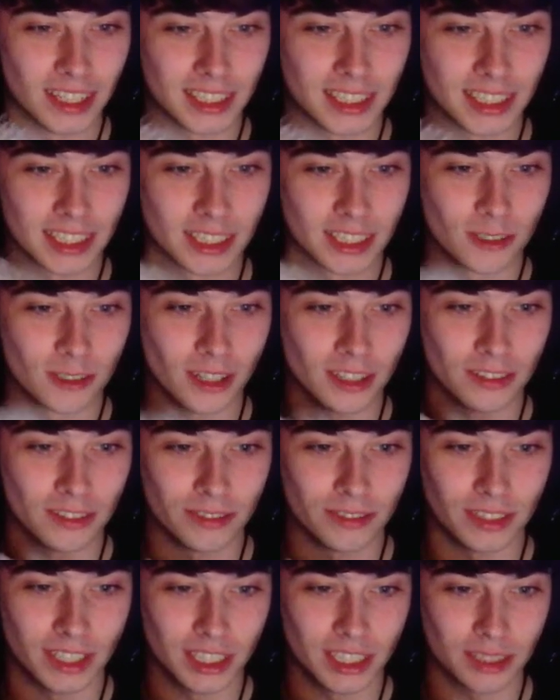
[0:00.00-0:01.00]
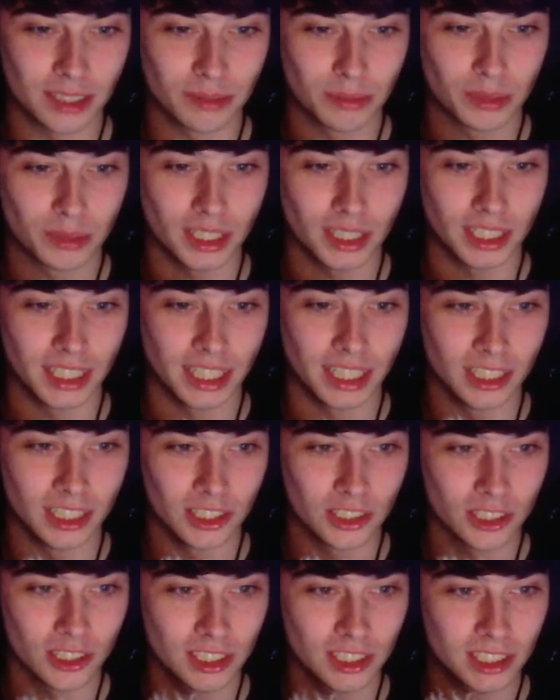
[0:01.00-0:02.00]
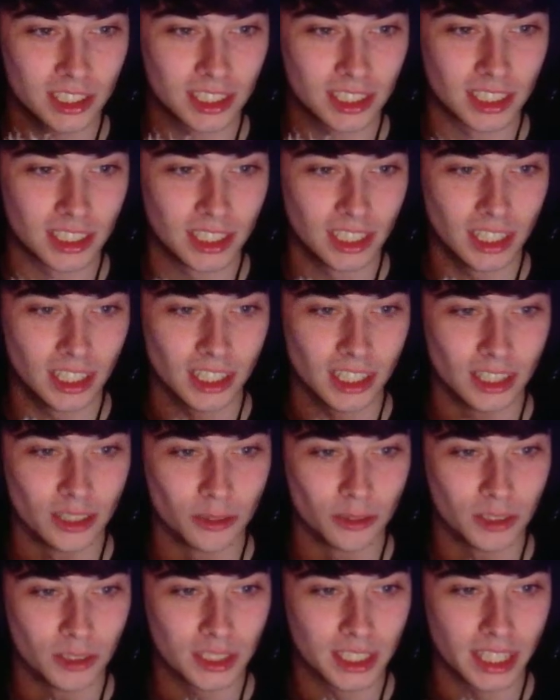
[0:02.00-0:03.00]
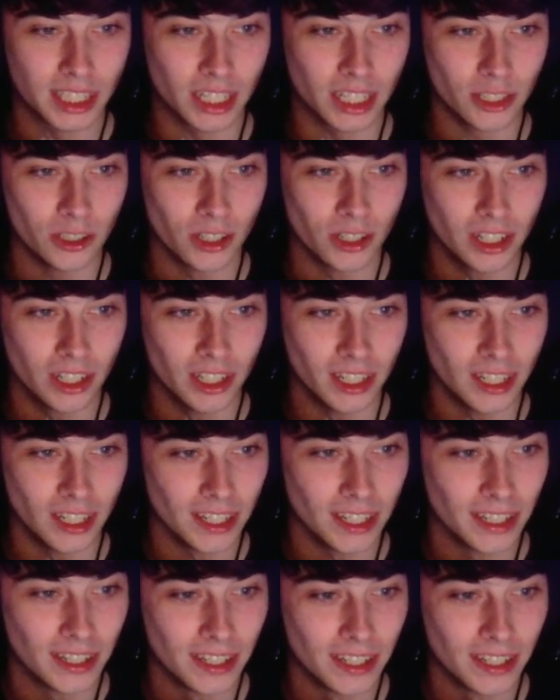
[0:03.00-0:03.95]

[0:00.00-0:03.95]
It's still unfinished and pretty dangerous. I don't want to get you hurt.